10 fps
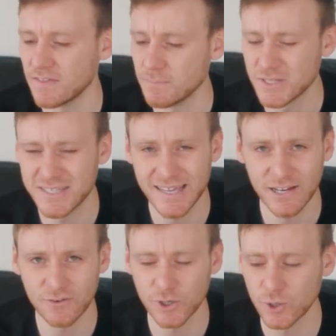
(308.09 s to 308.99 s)
the
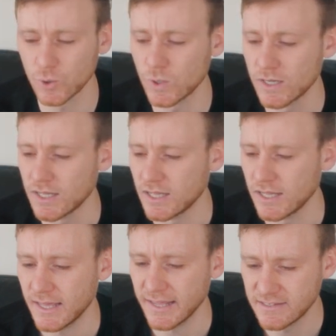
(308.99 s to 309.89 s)
material,
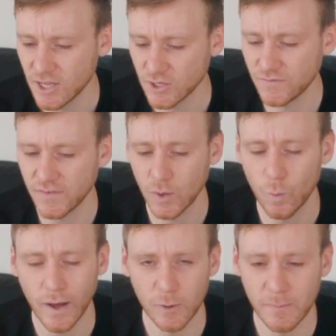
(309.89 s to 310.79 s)
it does feel
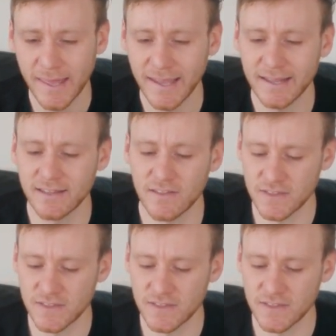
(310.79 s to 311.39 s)
well made.